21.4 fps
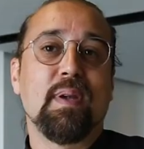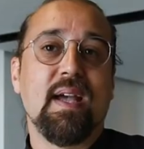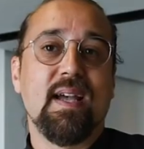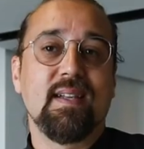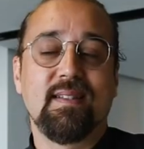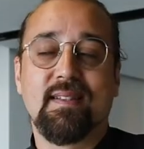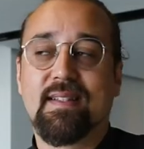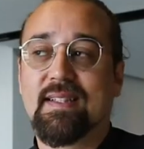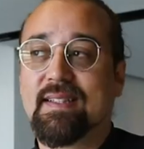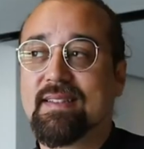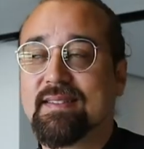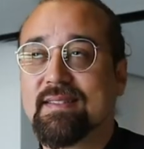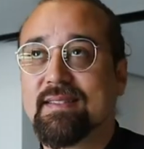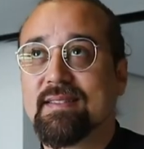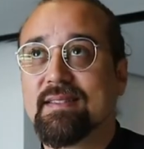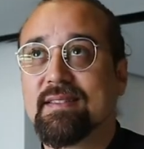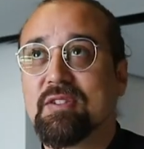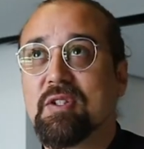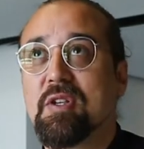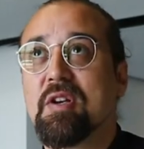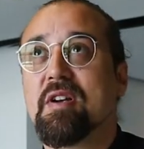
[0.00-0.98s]
Pasta.
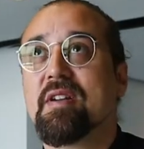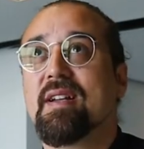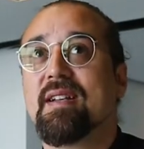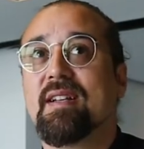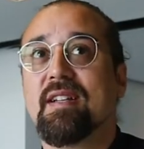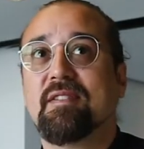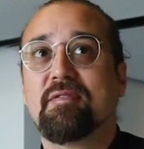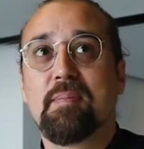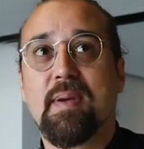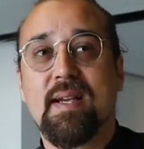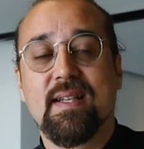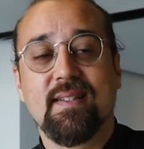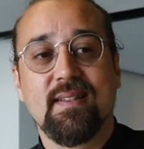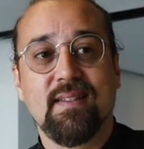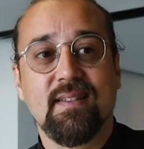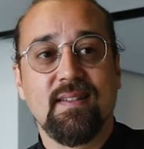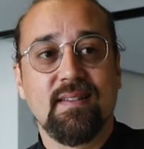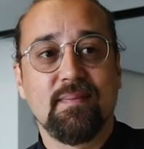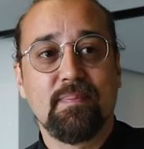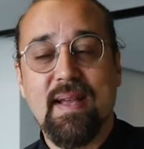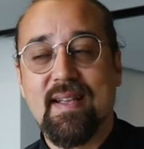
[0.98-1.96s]
God, I love
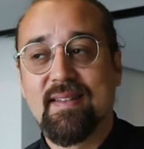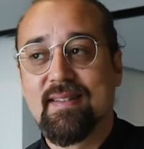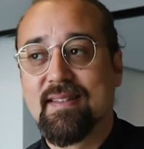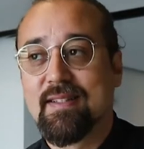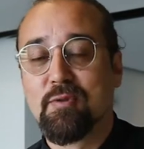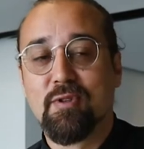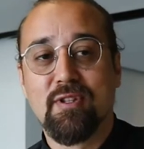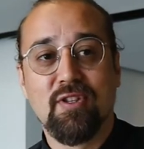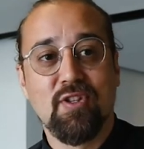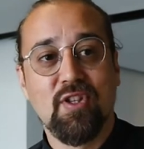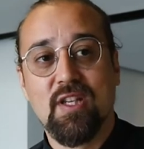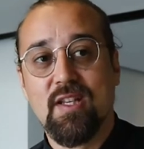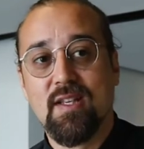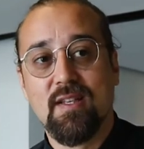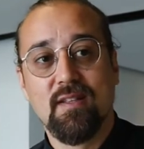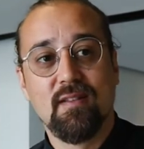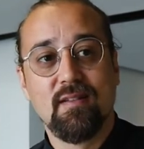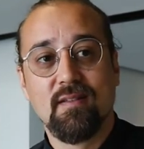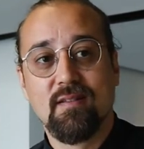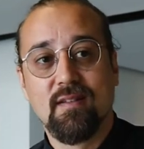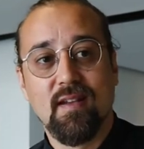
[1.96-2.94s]
pasta. Pasta with
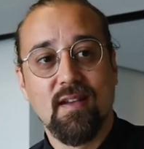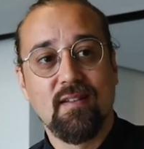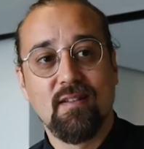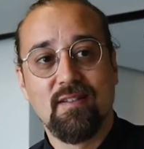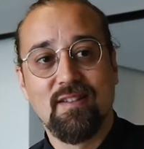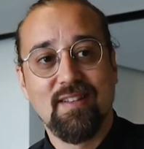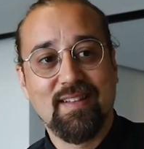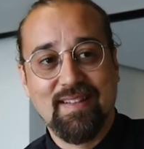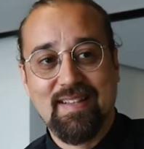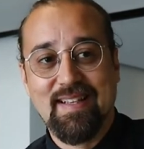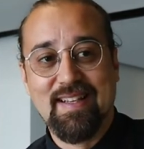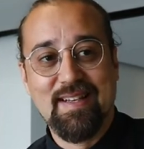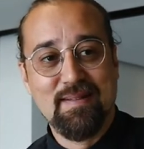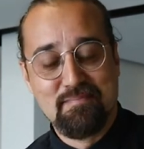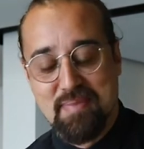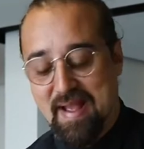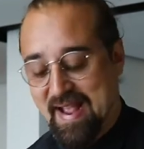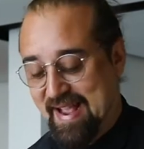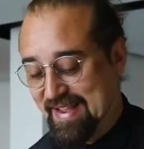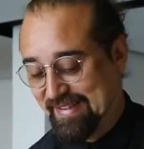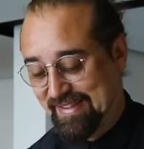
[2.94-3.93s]
cheese. I could just eat
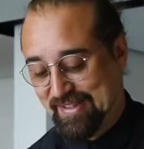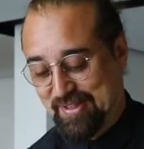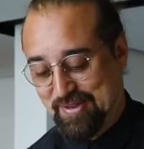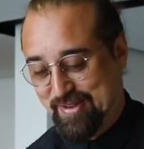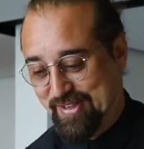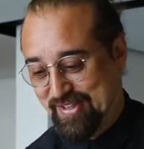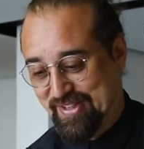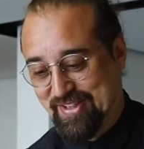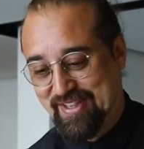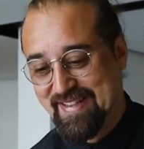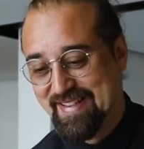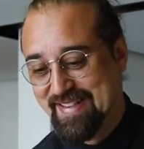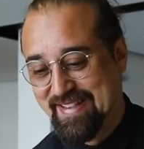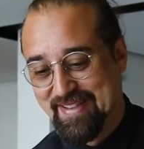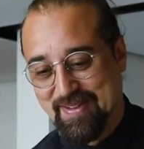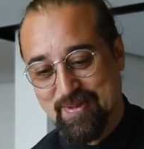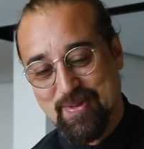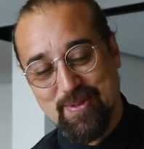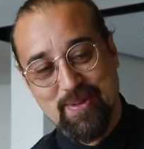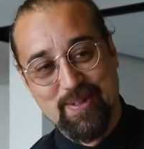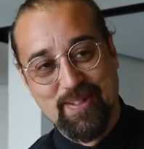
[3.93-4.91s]
pasta and
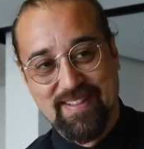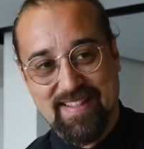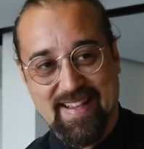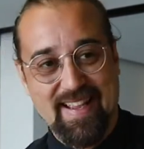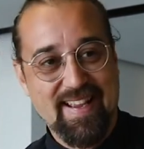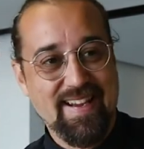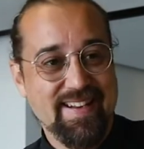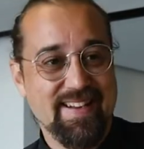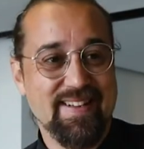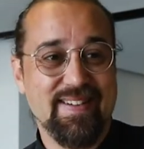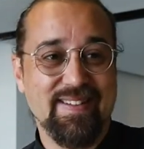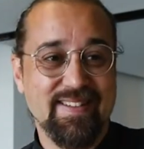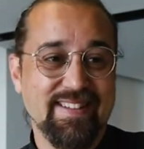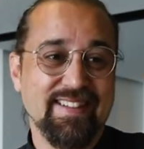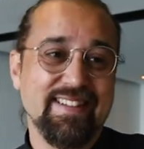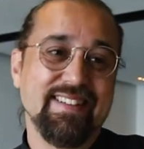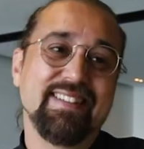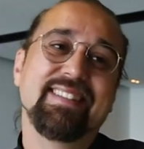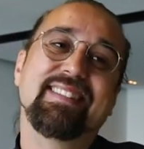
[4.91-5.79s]
cheese all day long.